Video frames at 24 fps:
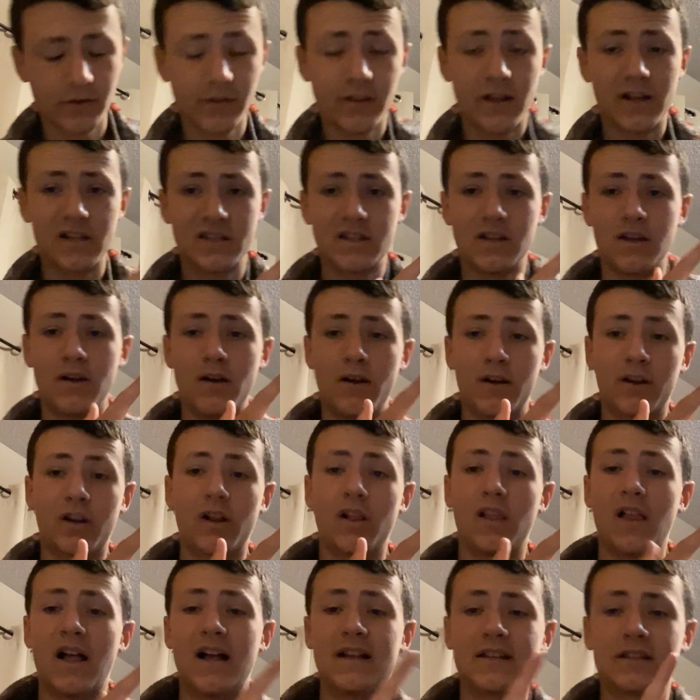That's a
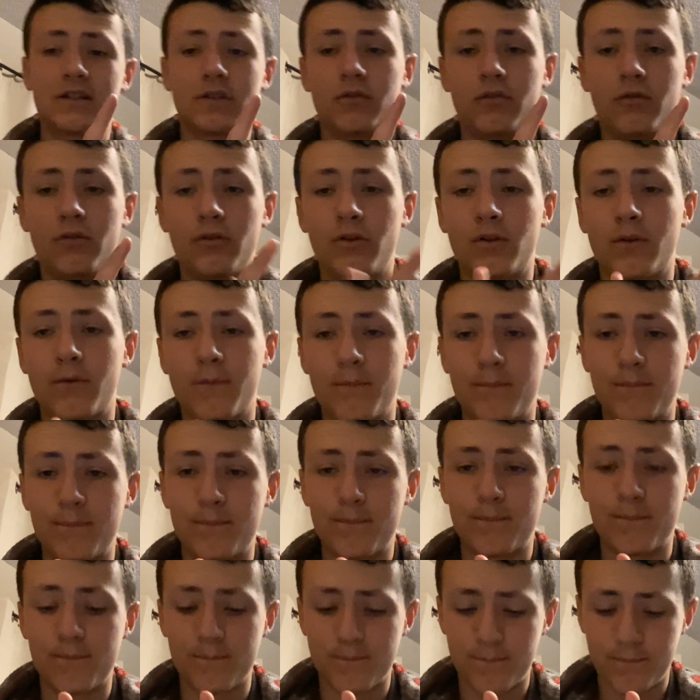classical
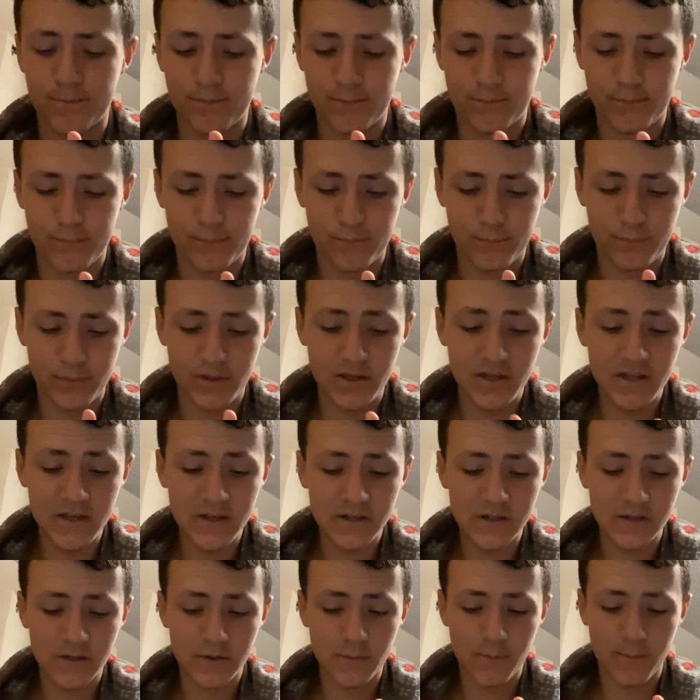
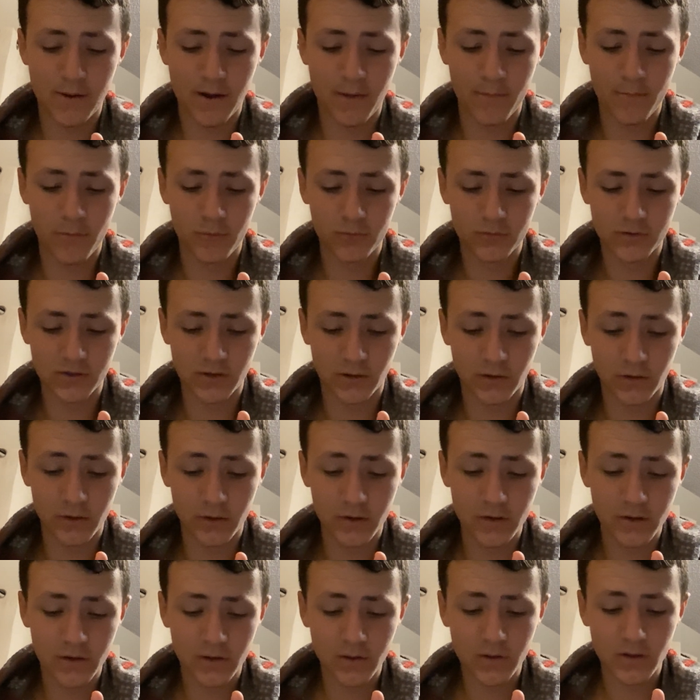piece by Mozart.